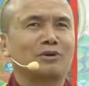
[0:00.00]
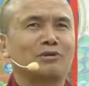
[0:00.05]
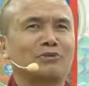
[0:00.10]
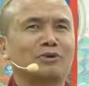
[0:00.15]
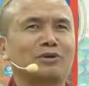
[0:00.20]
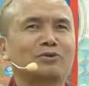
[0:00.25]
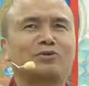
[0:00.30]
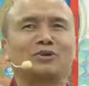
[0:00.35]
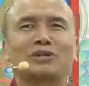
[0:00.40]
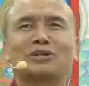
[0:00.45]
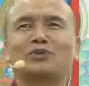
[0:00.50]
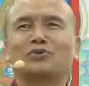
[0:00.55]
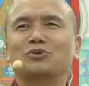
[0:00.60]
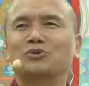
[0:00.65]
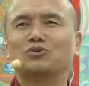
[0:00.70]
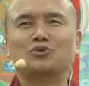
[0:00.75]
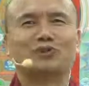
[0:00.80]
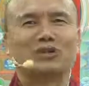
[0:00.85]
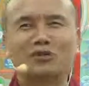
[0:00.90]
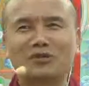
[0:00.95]
right? Without
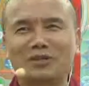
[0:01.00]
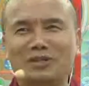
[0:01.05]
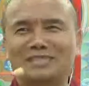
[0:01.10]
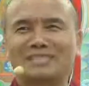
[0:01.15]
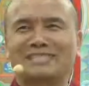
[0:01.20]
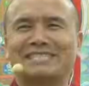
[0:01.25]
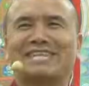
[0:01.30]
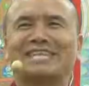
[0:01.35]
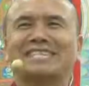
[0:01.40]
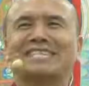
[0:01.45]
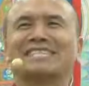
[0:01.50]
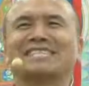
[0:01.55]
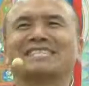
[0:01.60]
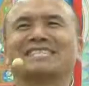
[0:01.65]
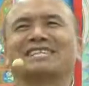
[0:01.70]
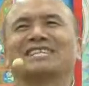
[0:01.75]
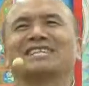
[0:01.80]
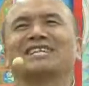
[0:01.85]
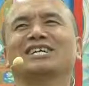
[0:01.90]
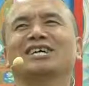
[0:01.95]
which you cannot understand it.
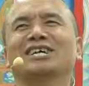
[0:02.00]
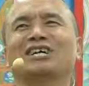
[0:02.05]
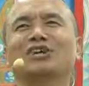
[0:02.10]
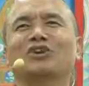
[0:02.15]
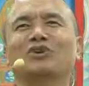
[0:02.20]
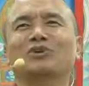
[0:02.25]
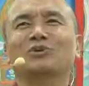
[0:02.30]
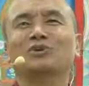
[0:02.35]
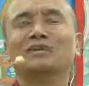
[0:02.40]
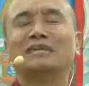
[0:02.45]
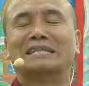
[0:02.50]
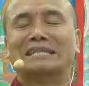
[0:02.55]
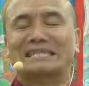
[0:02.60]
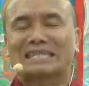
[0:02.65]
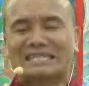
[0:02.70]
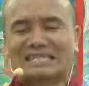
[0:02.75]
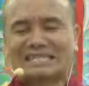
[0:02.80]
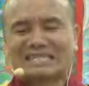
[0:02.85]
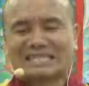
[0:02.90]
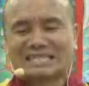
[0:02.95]
Okay,
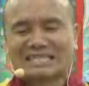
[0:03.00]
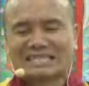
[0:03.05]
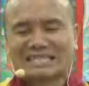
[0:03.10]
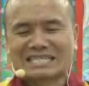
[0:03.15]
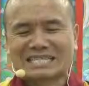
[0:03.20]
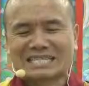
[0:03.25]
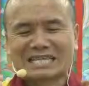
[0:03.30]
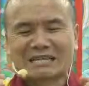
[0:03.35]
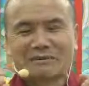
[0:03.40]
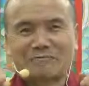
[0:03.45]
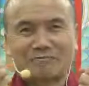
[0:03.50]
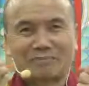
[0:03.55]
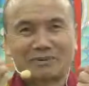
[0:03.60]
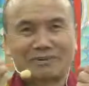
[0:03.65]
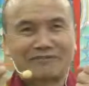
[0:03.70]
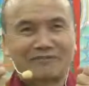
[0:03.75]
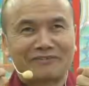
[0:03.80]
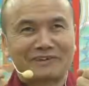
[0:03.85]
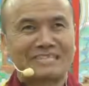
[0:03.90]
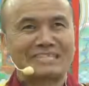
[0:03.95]
this is the
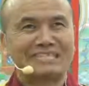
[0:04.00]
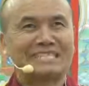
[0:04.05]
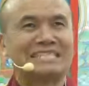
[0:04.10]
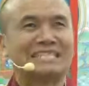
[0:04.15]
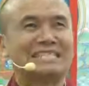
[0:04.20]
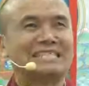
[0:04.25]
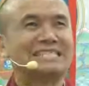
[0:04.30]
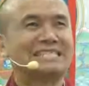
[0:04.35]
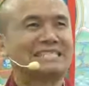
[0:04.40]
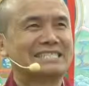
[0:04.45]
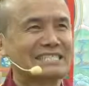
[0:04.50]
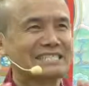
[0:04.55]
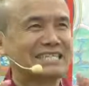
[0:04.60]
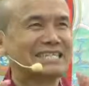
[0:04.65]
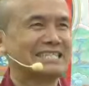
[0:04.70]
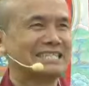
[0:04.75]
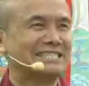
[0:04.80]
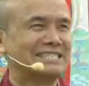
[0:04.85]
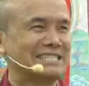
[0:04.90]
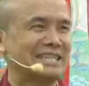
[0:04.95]
profundity,
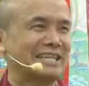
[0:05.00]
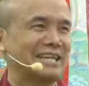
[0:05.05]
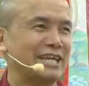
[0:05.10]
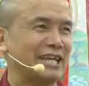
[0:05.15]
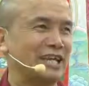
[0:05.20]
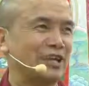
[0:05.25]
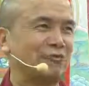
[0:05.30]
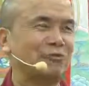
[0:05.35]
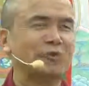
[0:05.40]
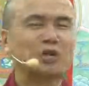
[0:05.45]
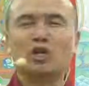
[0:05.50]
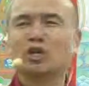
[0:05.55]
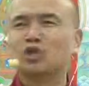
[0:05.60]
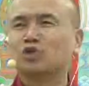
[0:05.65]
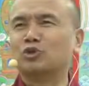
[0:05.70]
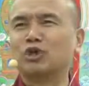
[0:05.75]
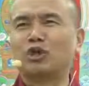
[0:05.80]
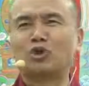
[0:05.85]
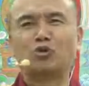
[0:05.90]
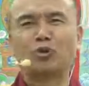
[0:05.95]
subtlety here.
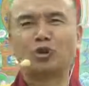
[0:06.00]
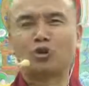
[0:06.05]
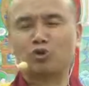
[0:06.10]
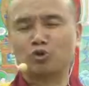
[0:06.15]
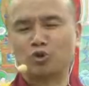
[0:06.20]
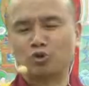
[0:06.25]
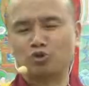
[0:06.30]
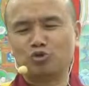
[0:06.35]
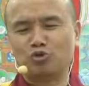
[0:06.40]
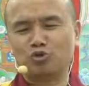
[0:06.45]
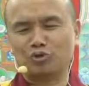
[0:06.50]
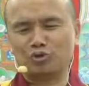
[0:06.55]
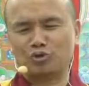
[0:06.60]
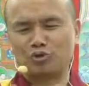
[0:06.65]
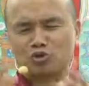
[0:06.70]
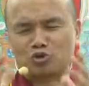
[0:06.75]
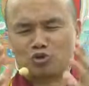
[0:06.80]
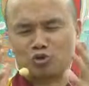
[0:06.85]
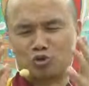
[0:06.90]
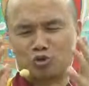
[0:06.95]
So I don't want to go into
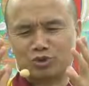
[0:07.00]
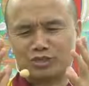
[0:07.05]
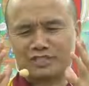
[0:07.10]
too